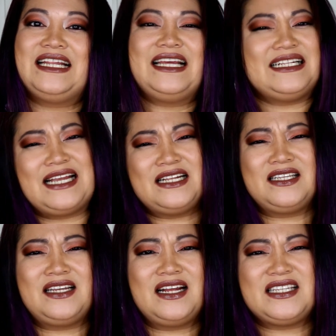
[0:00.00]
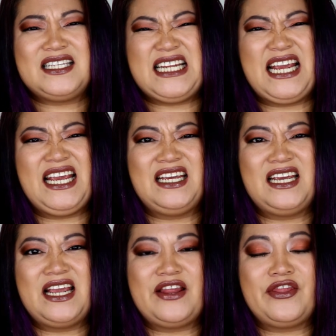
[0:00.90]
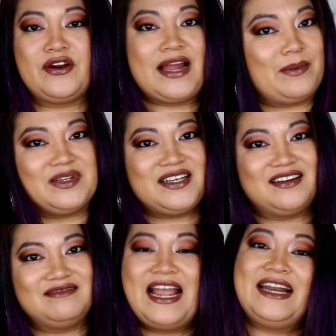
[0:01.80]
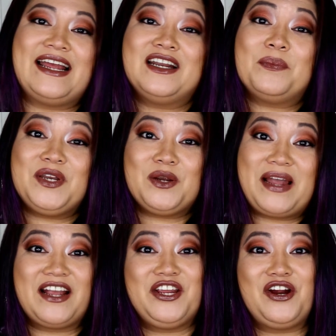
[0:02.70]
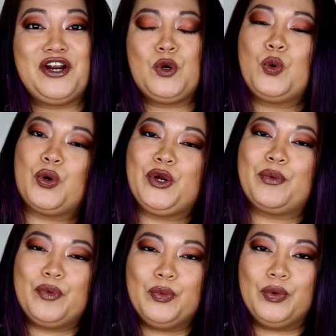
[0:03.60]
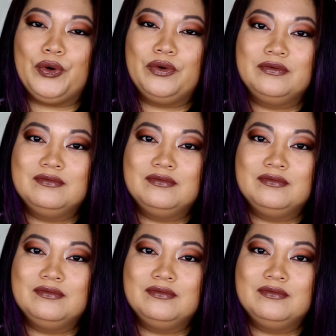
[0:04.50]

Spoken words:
They tend to not stay in their habitat and end up in your backyard or your pool.